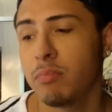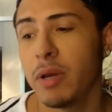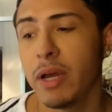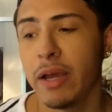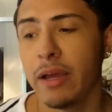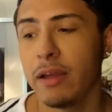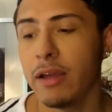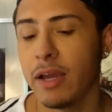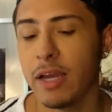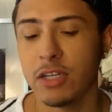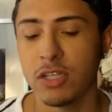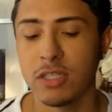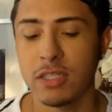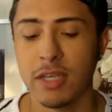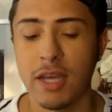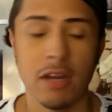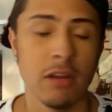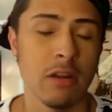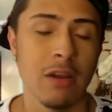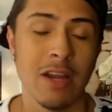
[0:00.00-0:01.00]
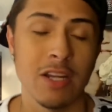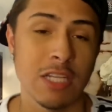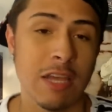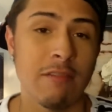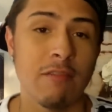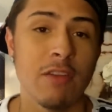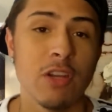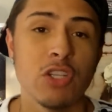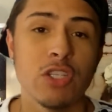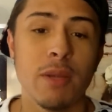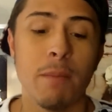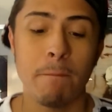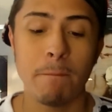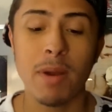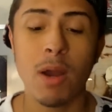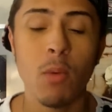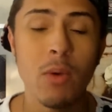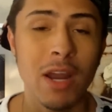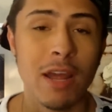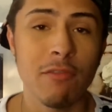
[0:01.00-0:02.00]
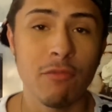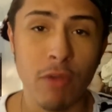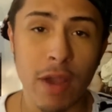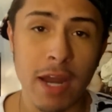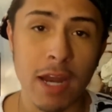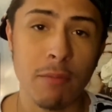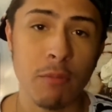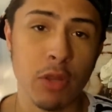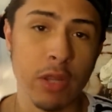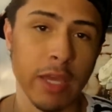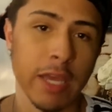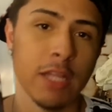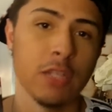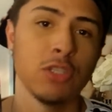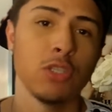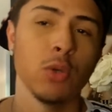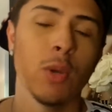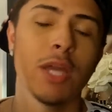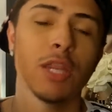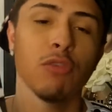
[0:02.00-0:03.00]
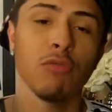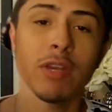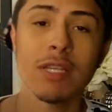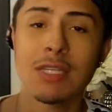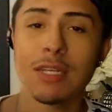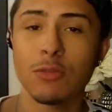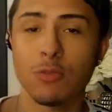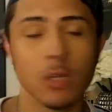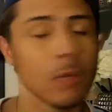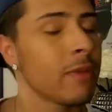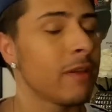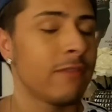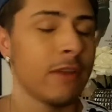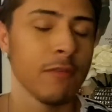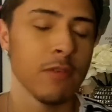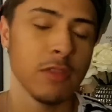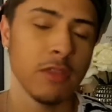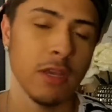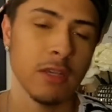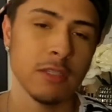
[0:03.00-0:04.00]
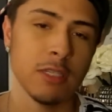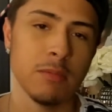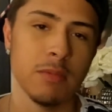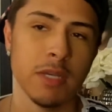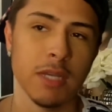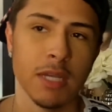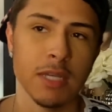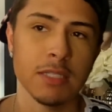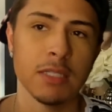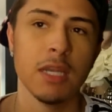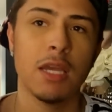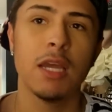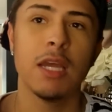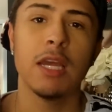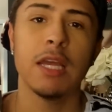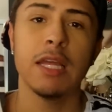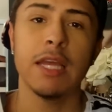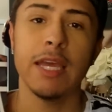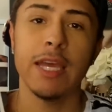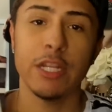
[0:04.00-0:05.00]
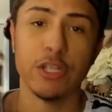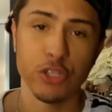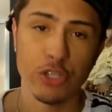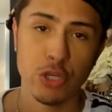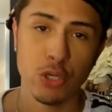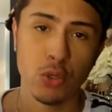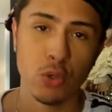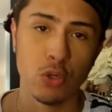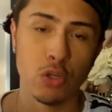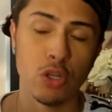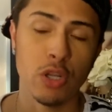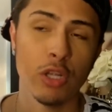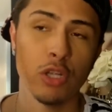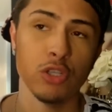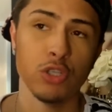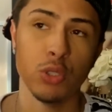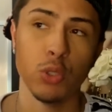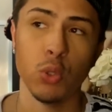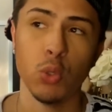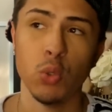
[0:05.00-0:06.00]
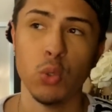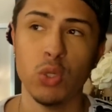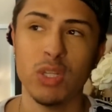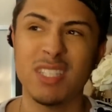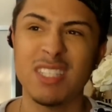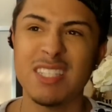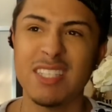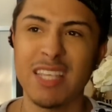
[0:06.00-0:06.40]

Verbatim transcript: but I just I don't know. I just haven't finished it. But what I've read, I'm really into, and the reason it's one of my favorite things is because in June, June